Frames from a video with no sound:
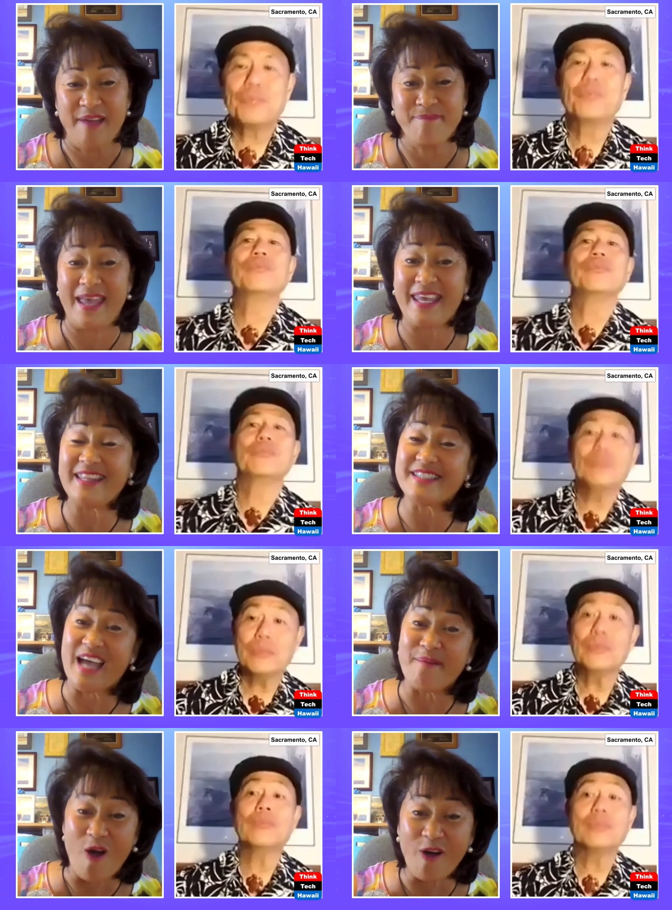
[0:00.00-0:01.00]
Speaker 1: and making the
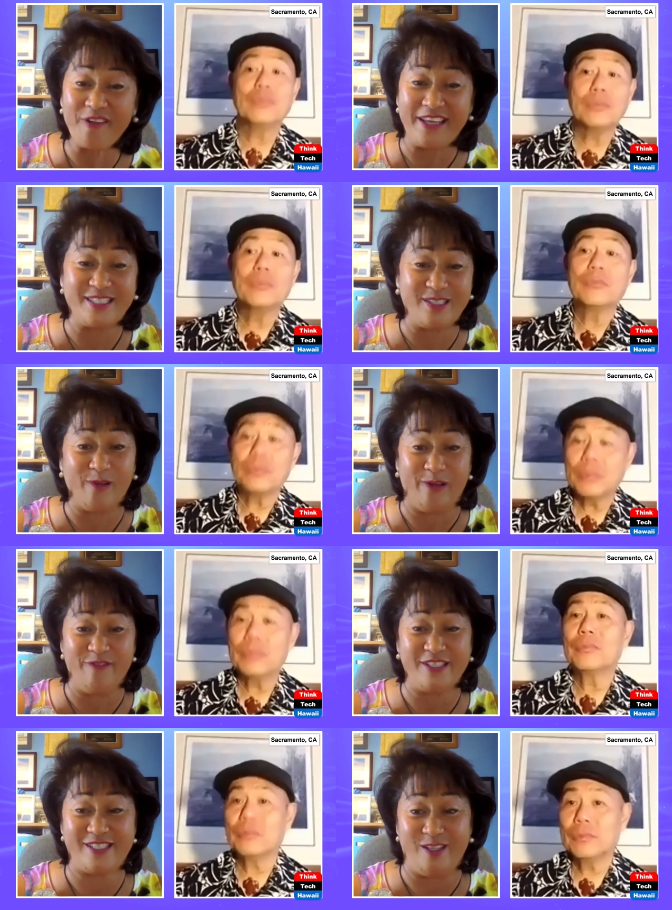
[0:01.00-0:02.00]
time always to go and
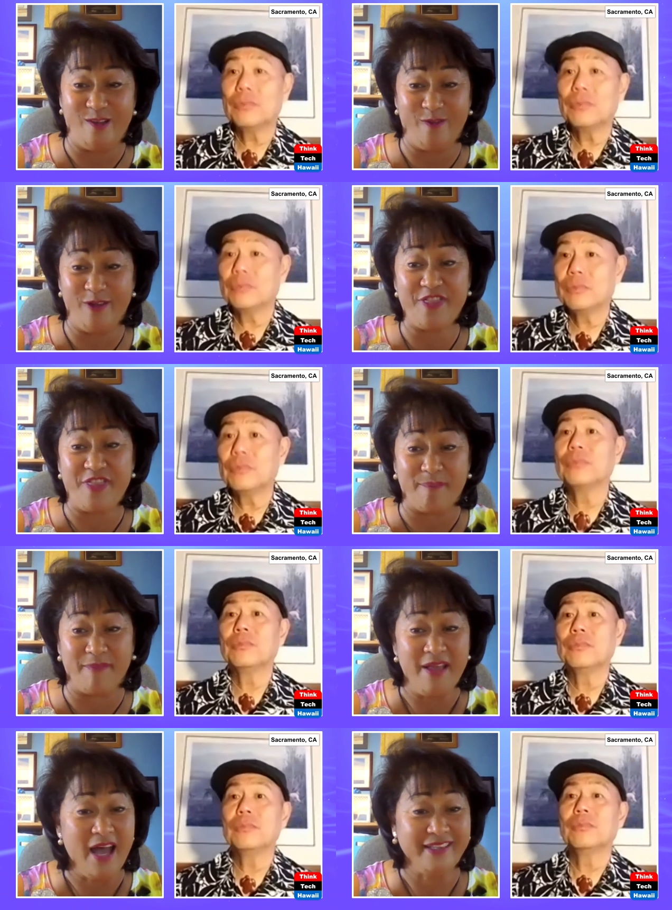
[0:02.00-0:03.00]
visit you with
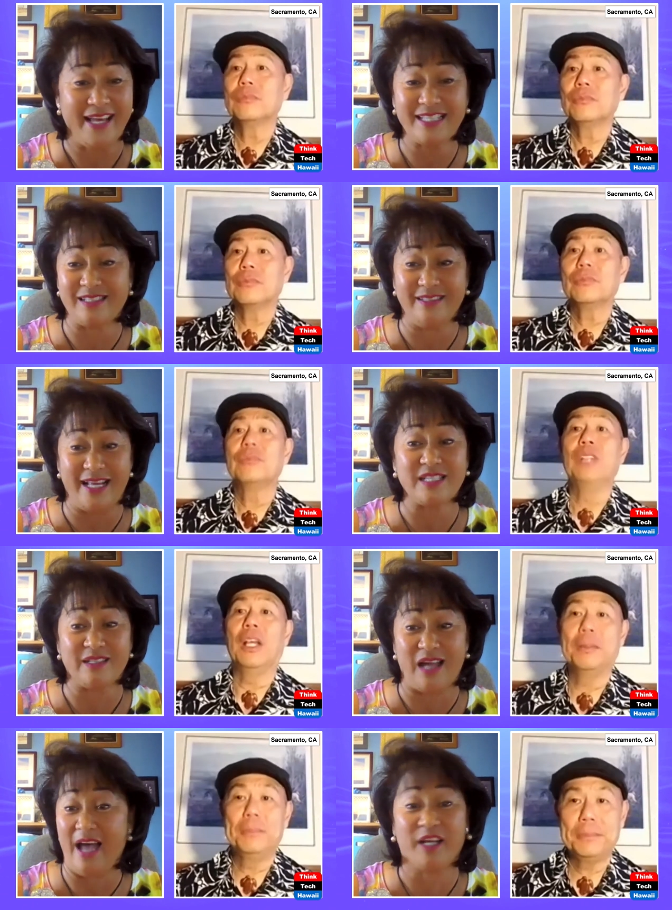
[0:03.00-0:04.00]
them. That's that's
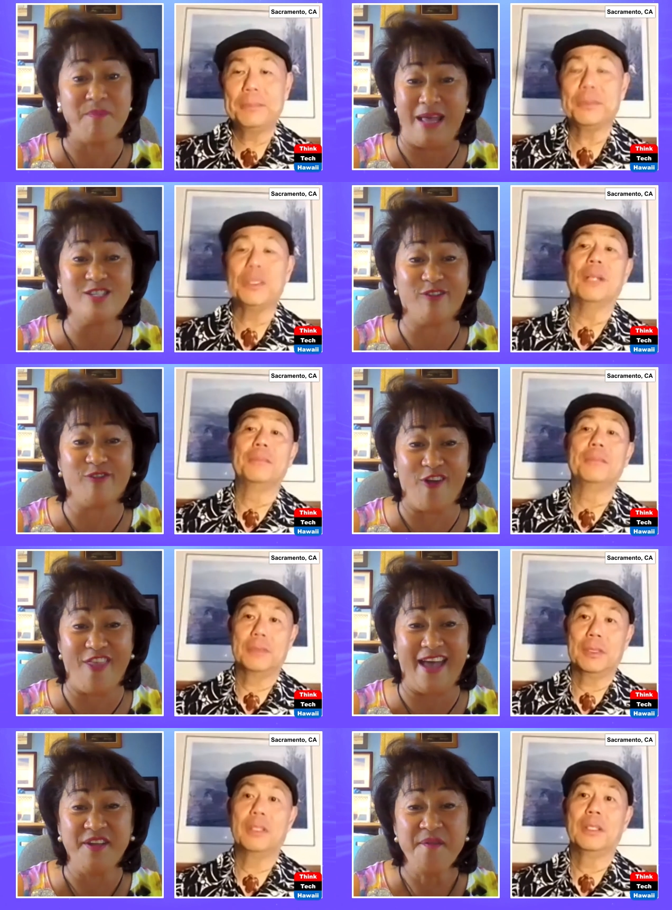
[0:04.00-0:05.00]
yeah. I commend yeah. you for
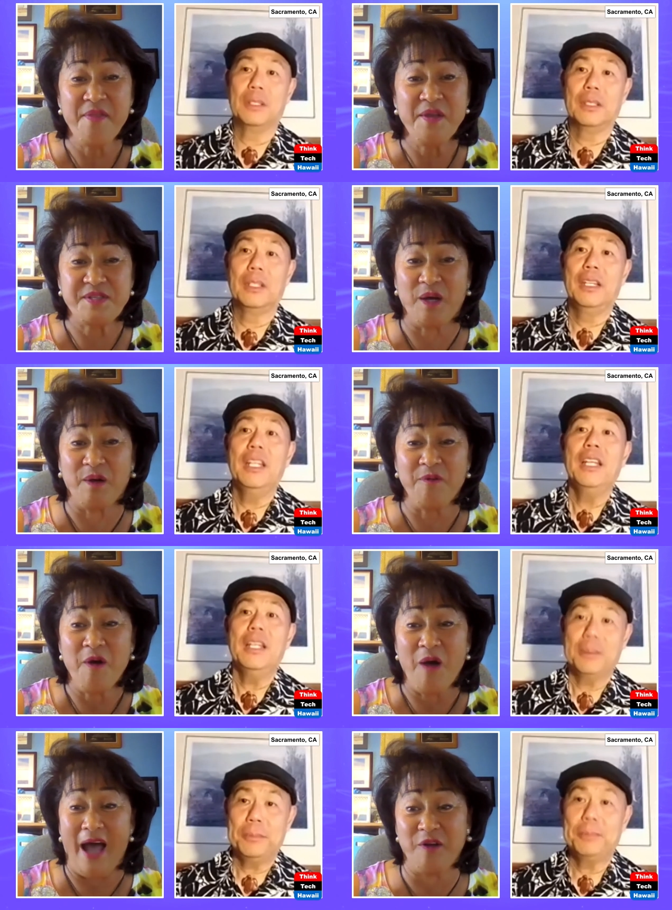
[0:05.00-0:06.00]
that. So
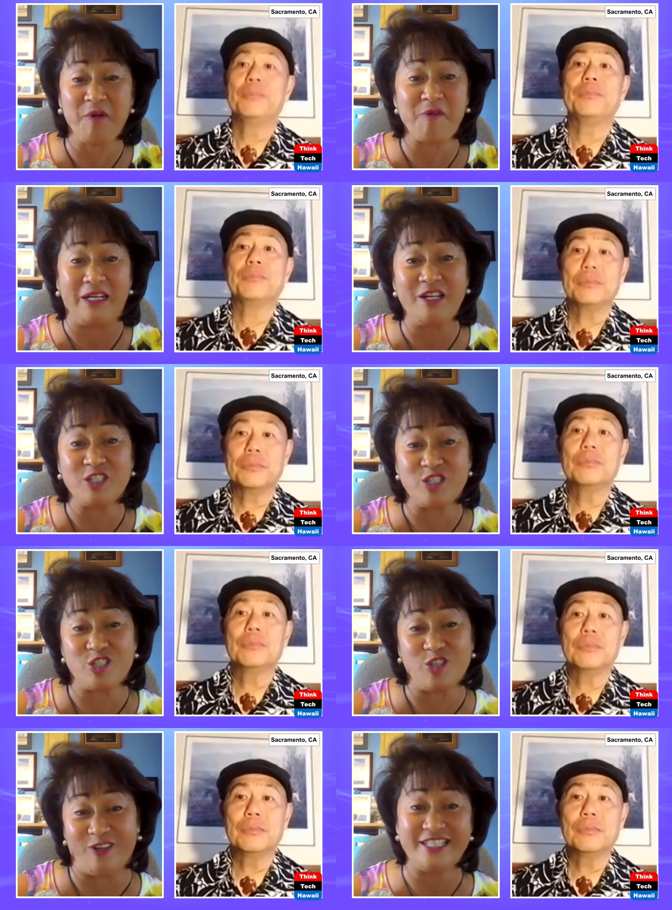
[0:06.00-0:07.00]
I know we're running
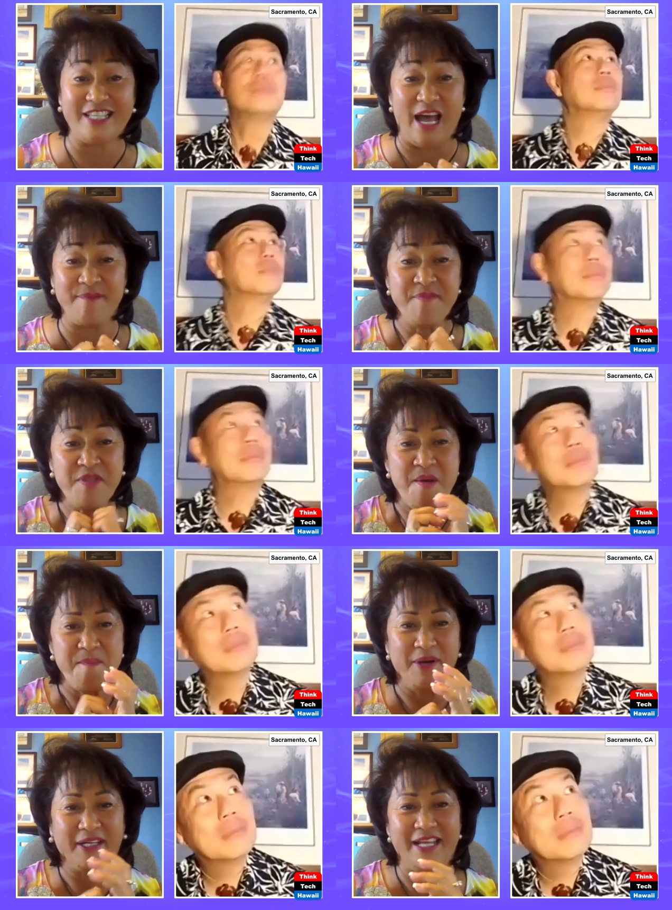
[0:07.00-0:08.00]
short on time,
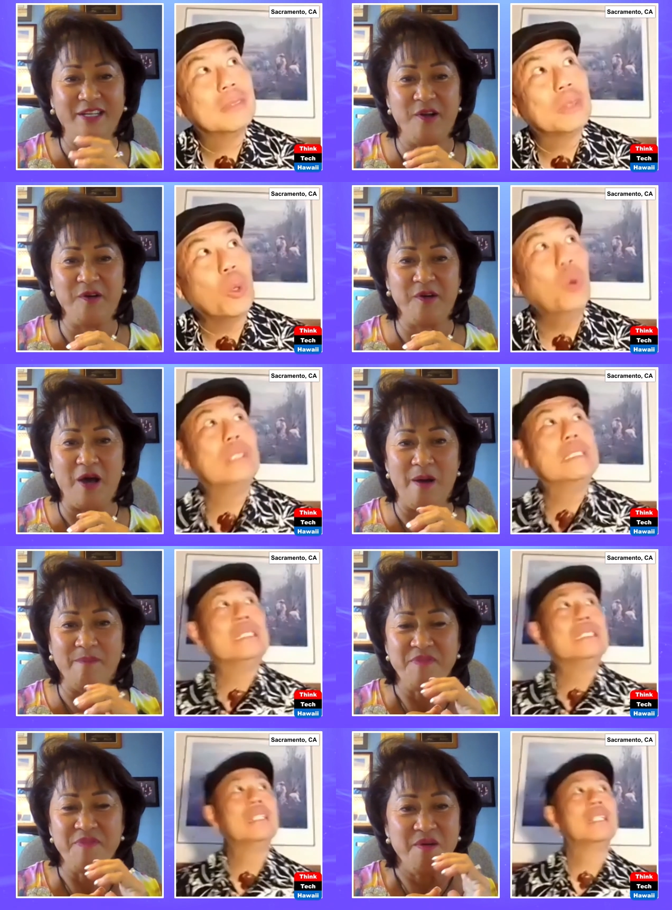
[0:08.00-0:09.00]
but I know mm-hmm.
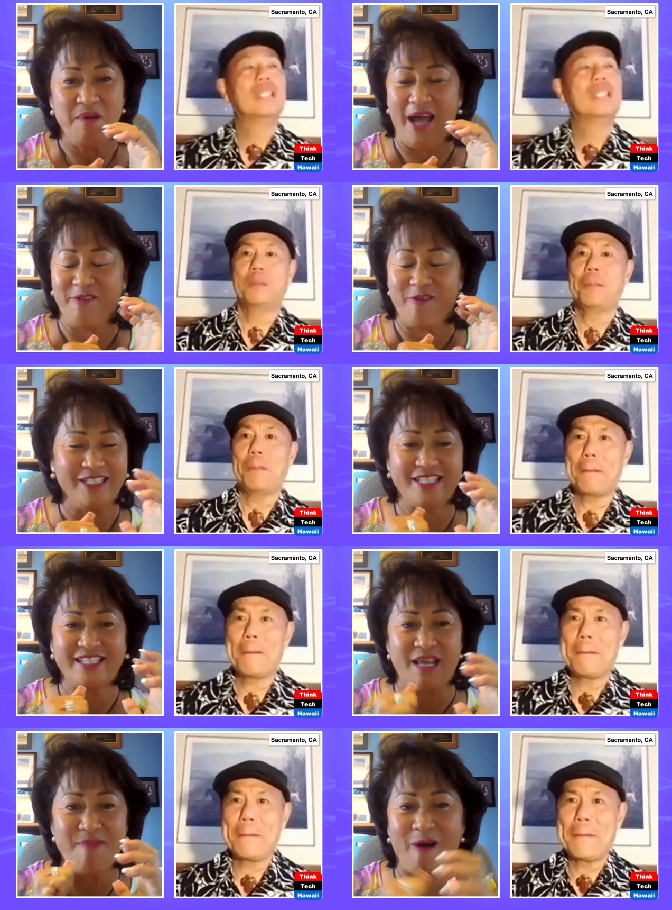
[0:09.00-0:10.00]
um, I wanted
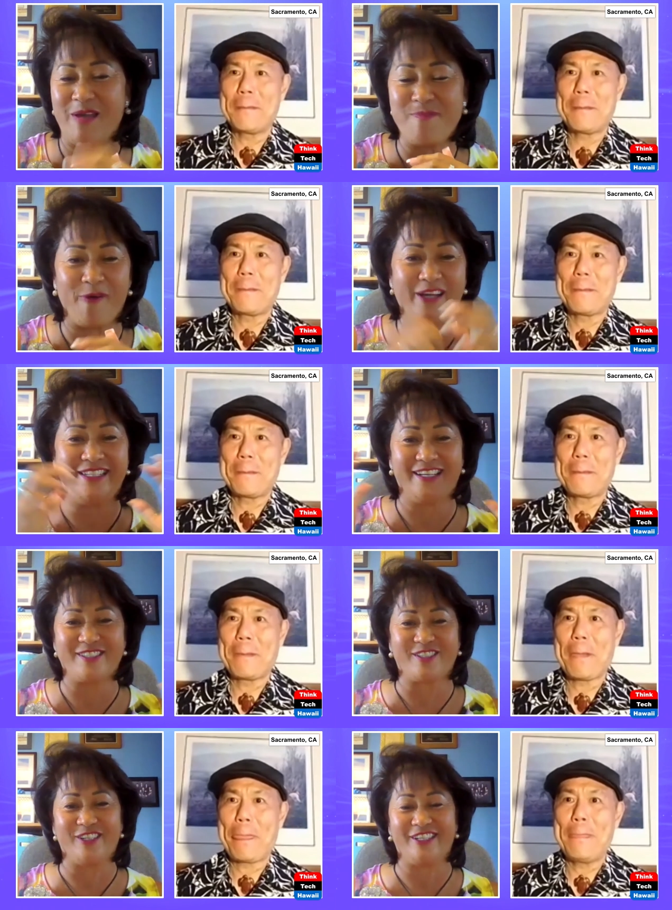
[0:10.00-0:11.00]
to say Maui Boy
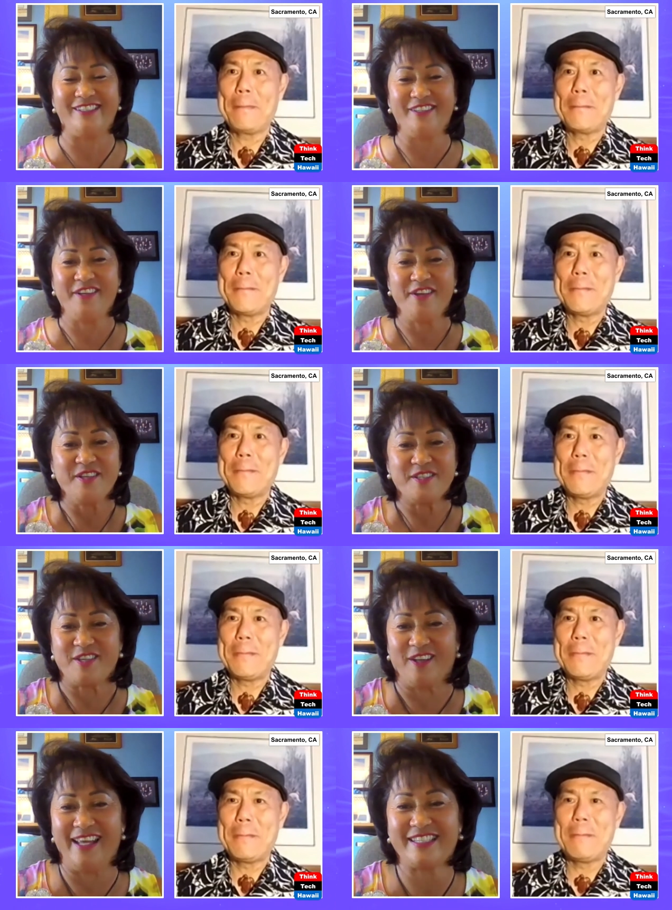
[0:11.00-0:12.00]
does good.
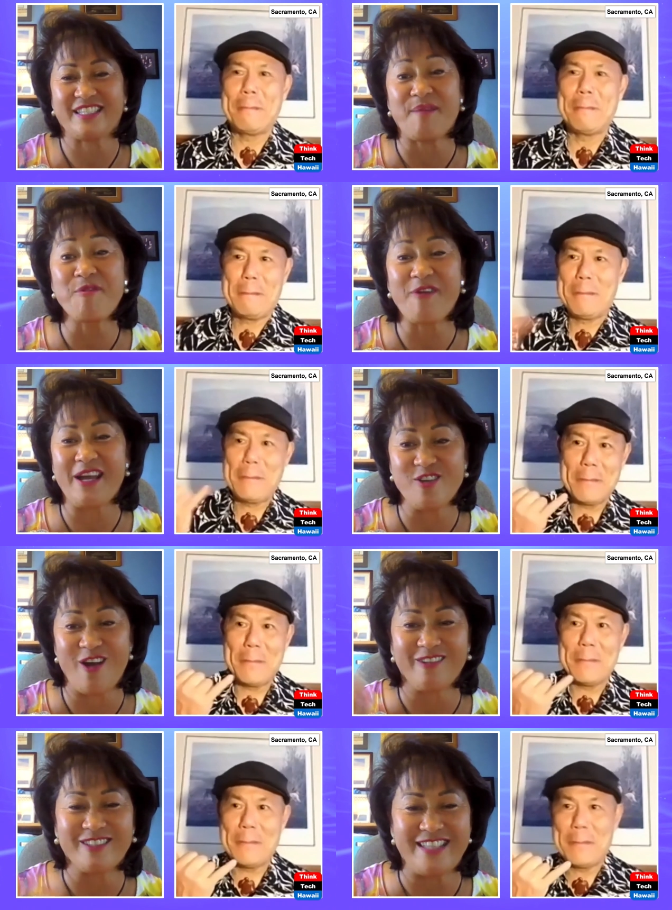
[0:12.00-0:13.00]
So let's summarize
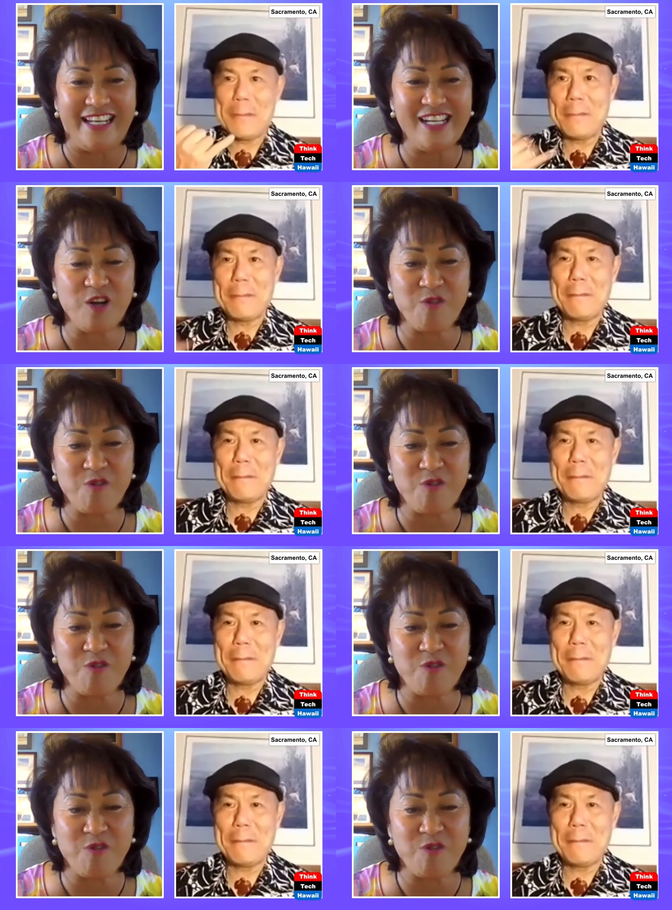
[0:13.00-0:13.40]
your outstanding